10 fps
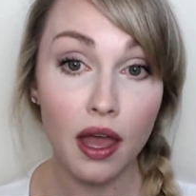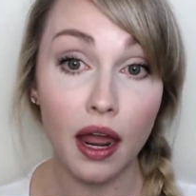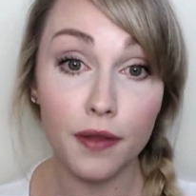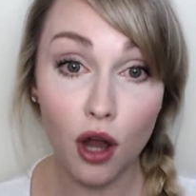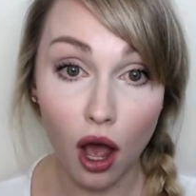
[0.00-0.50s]

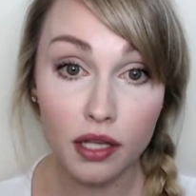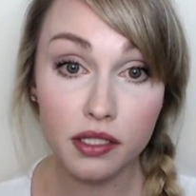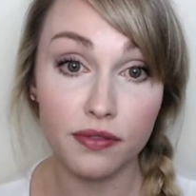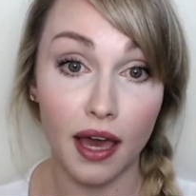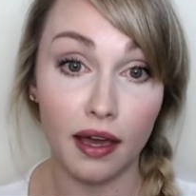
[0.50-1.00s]
And the cost
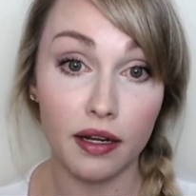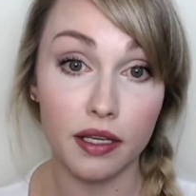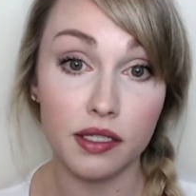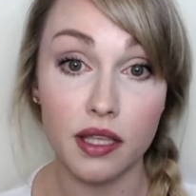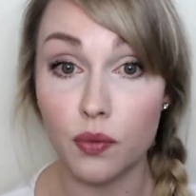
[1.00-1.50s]
of that
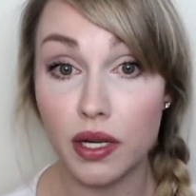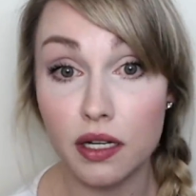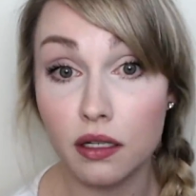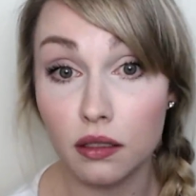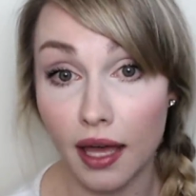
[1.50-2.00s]
is that we
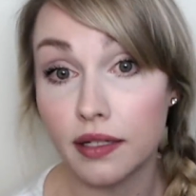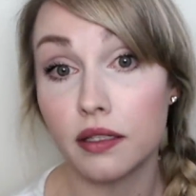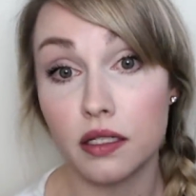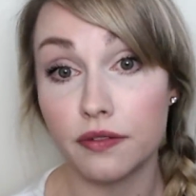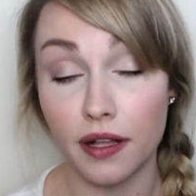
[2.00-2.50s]
neglect
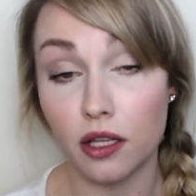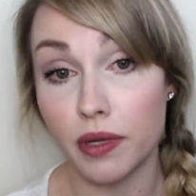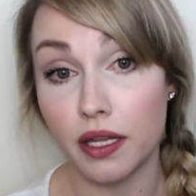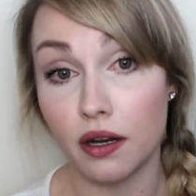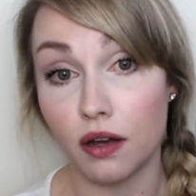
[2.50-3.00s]
the
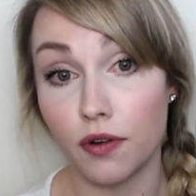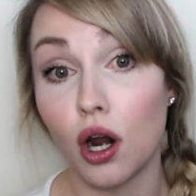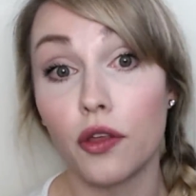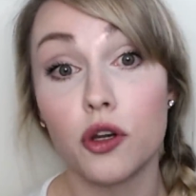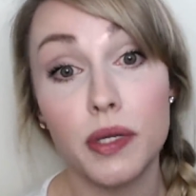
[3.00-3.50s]
development of our
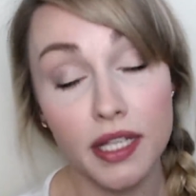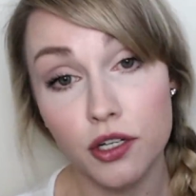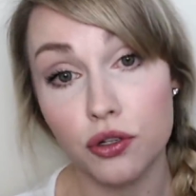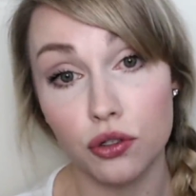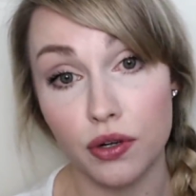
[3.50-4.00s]
other
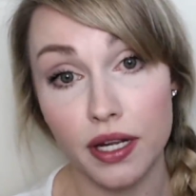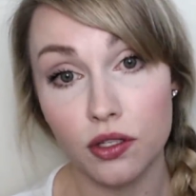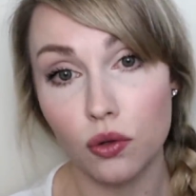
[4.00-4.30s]
potential traits.